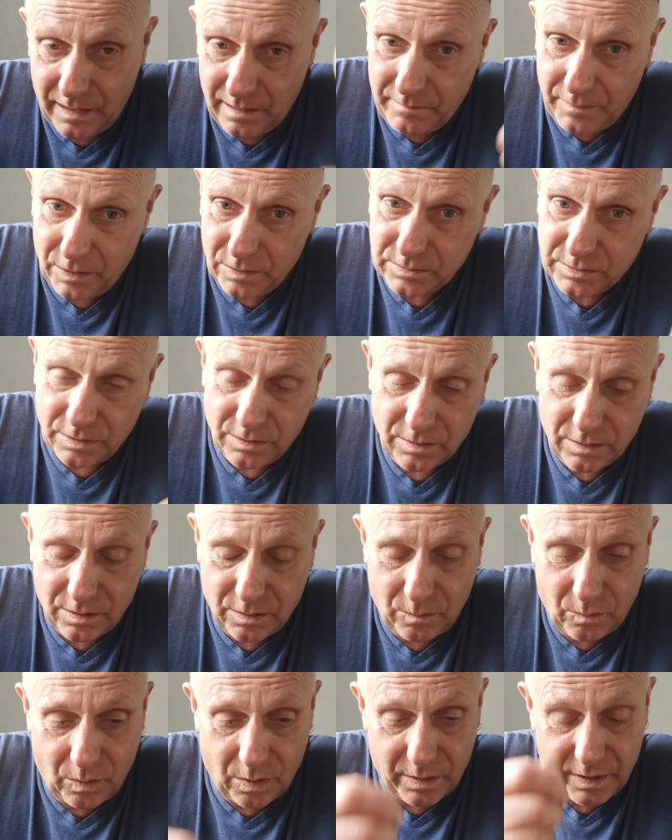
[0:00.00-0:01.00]
I've also
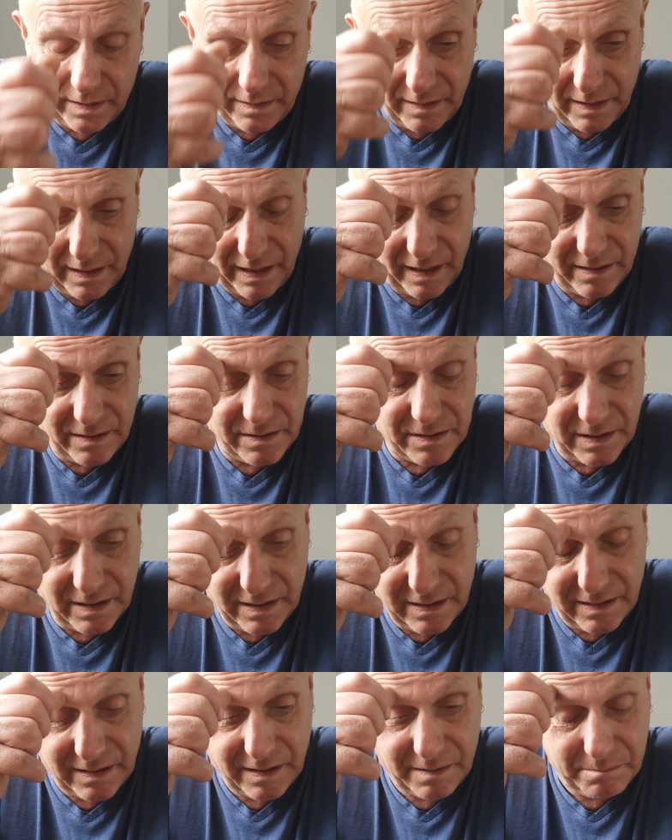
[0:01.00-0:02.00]
got one in the
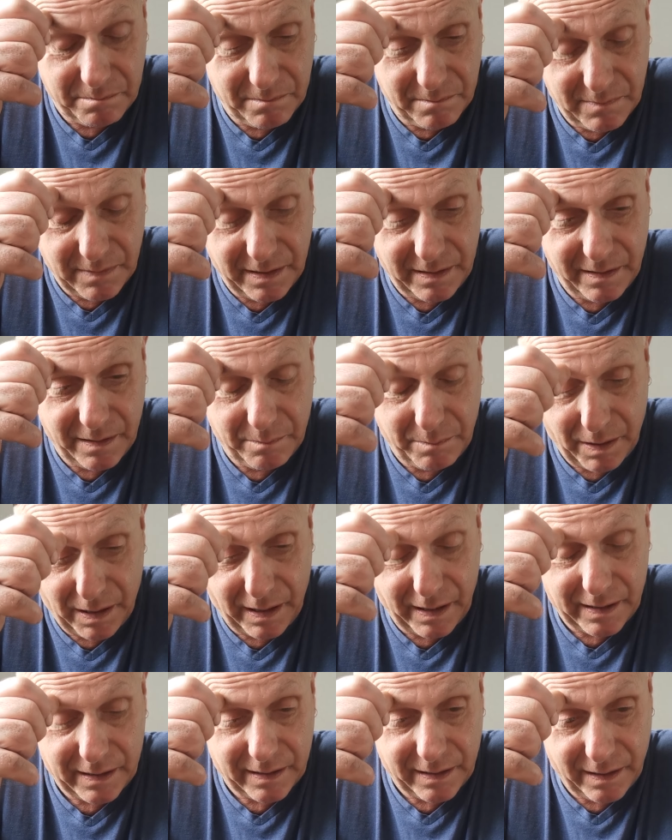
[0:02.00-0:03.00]
engine in the
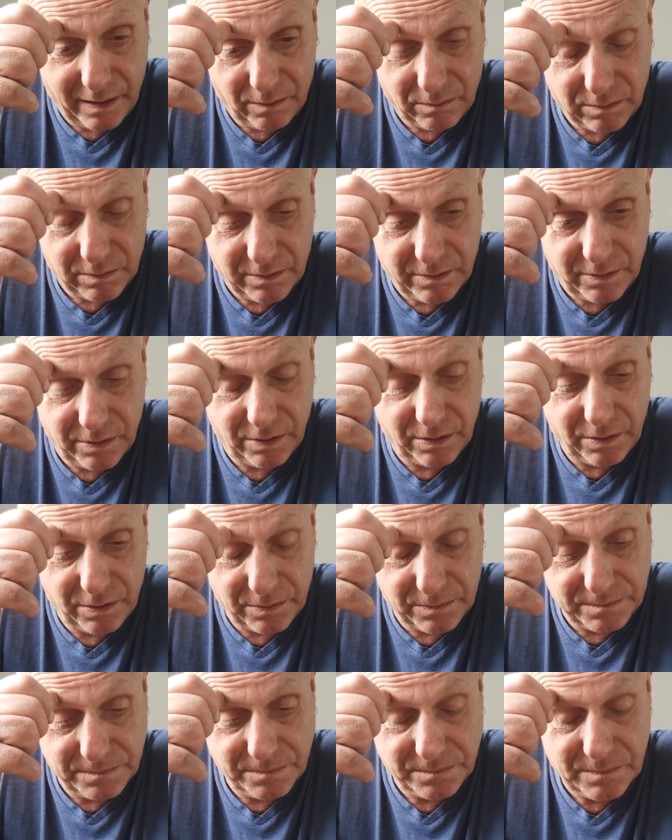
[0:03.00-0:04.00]
bike now.
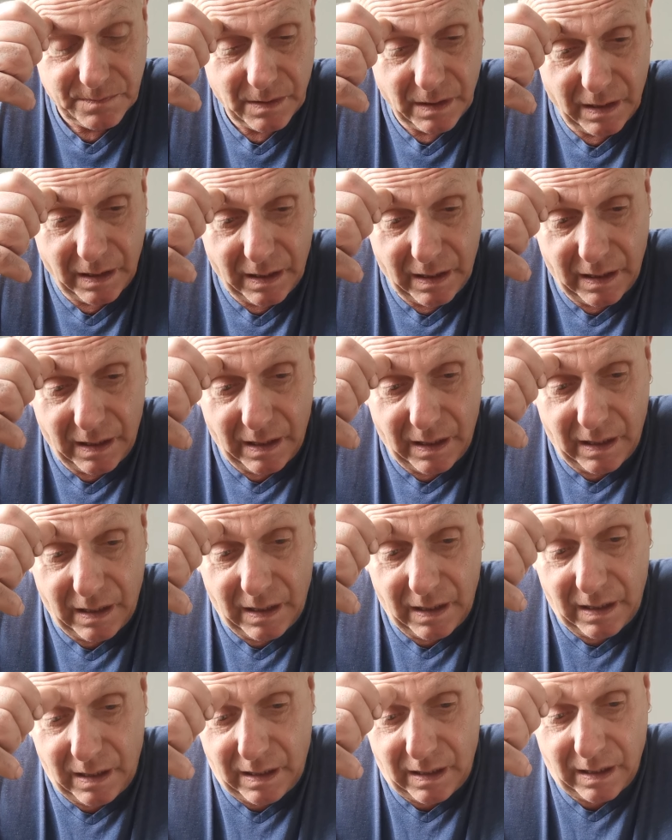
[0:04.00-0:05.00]
So
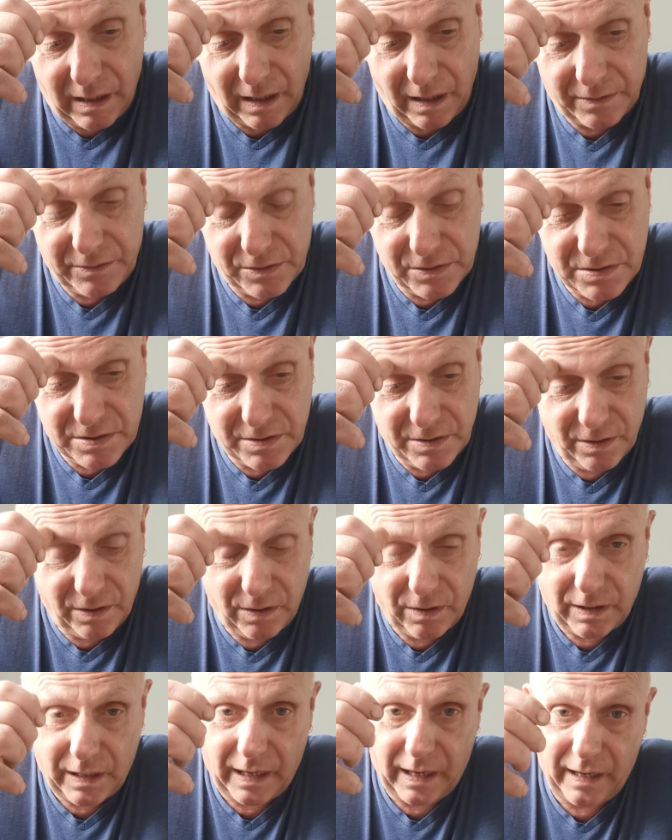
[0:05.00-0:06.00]
I just
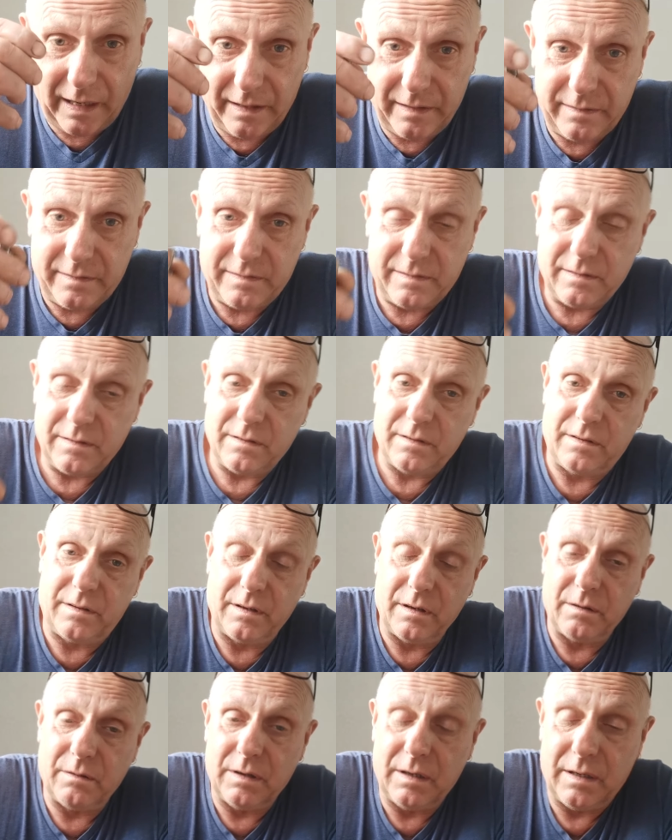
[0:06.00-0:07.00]
thought I'd
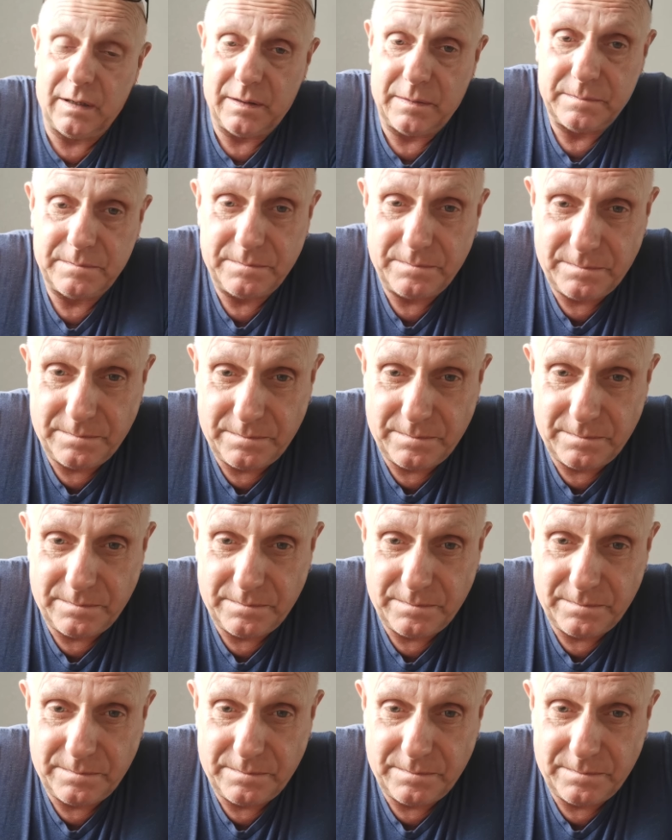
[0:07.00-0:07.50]
do a